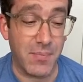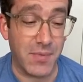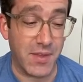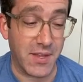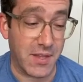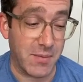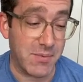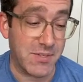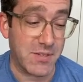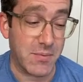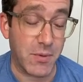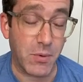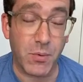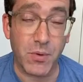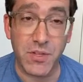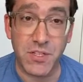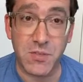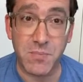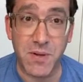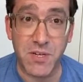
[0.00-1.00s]
can be something
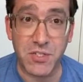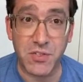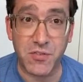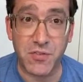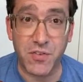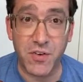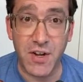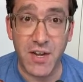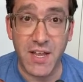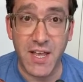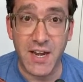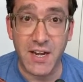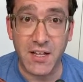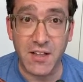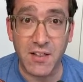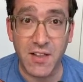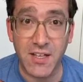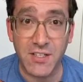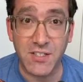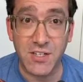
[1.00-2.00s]
really special for any kind of
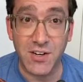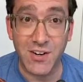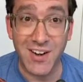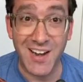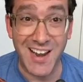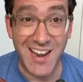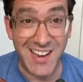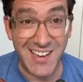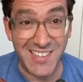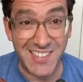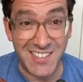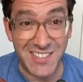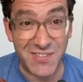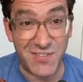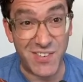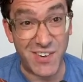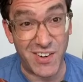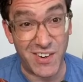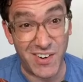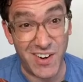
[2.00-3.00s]
collector. And
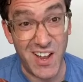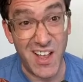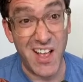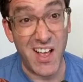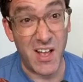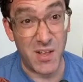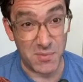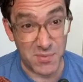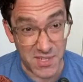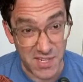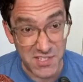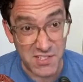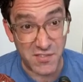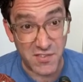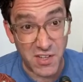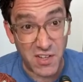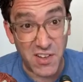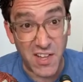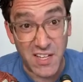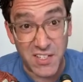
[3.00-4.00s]
for obsessive
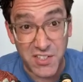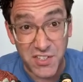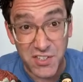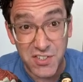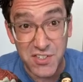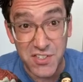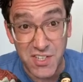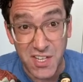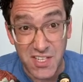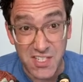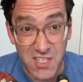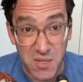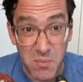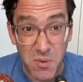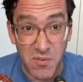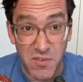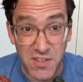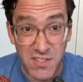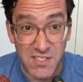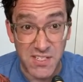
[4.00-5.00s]
collectors like some
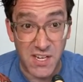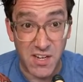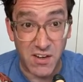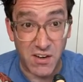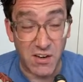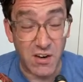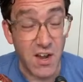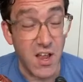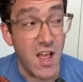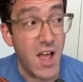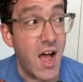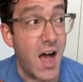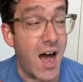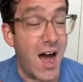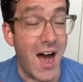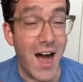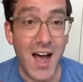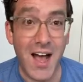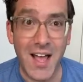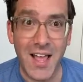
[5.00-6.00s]
of us here,
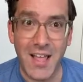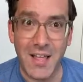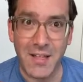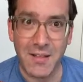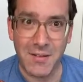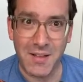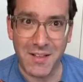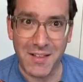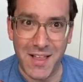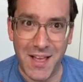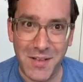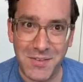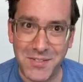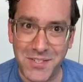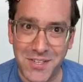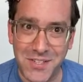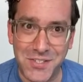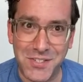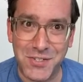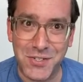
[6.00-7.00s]
it allows
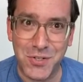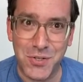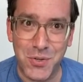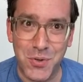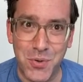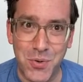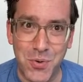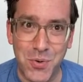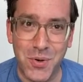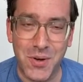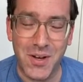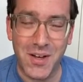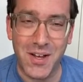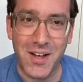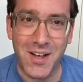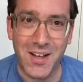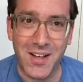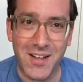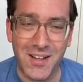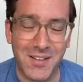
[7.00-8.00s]
us
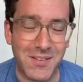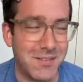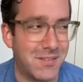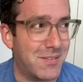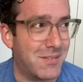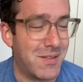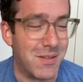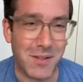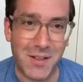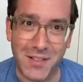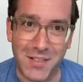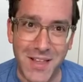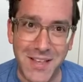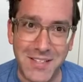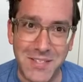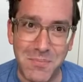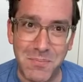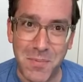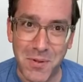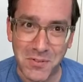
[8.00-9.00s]
to
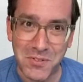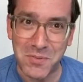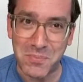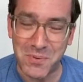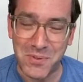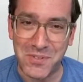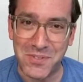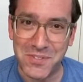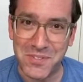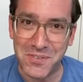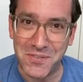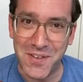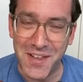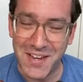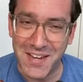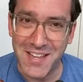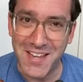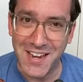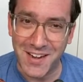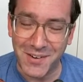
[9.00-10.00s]
collect multiples of
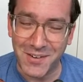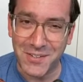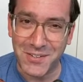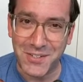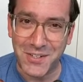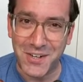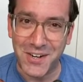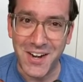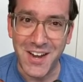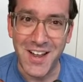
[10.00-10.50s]
any character.